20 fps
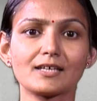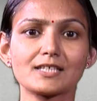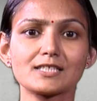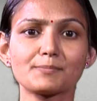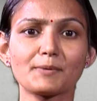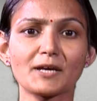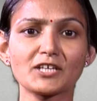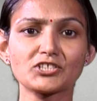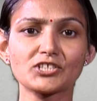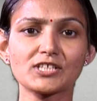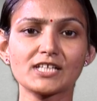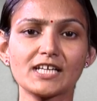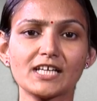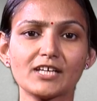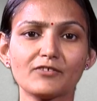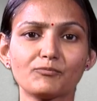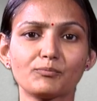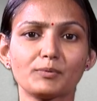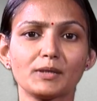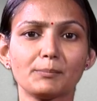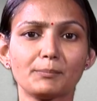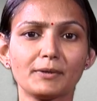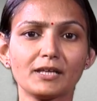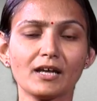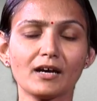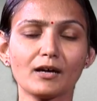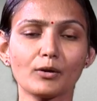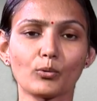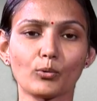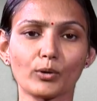especially if people
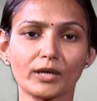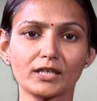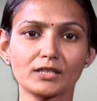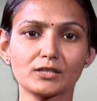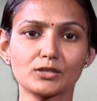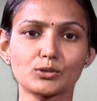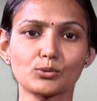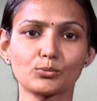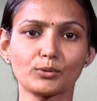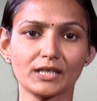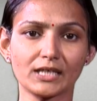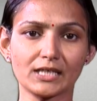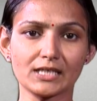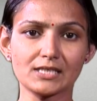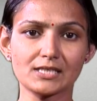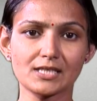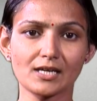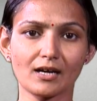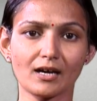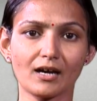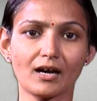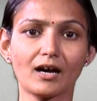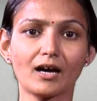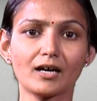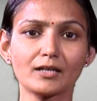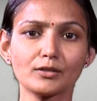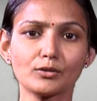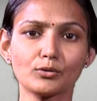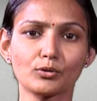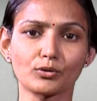are going to eat
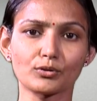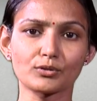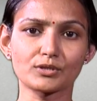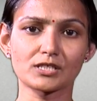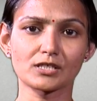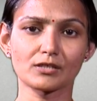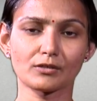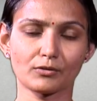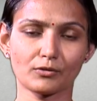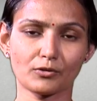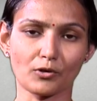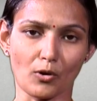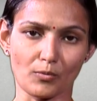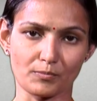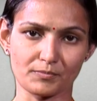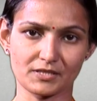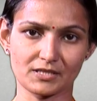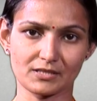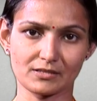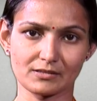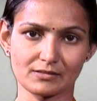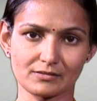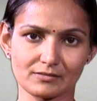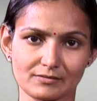uncooked crops.